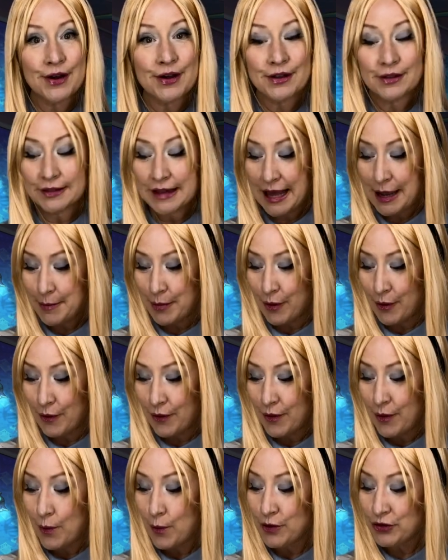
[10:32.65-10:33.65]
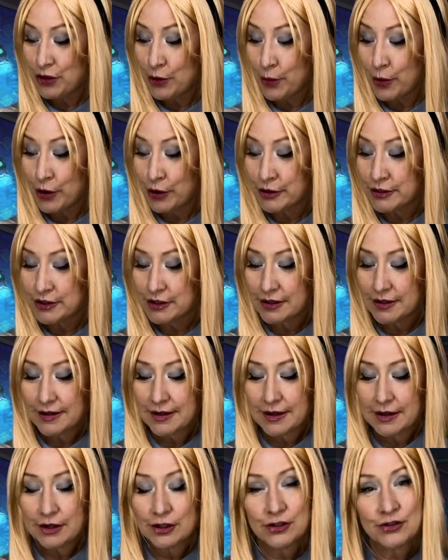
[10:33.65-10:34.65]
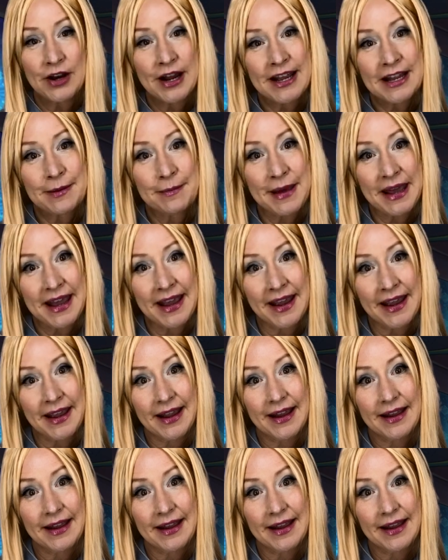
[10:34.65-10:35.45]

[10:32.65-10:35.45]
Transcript: label with the words, Drink Me,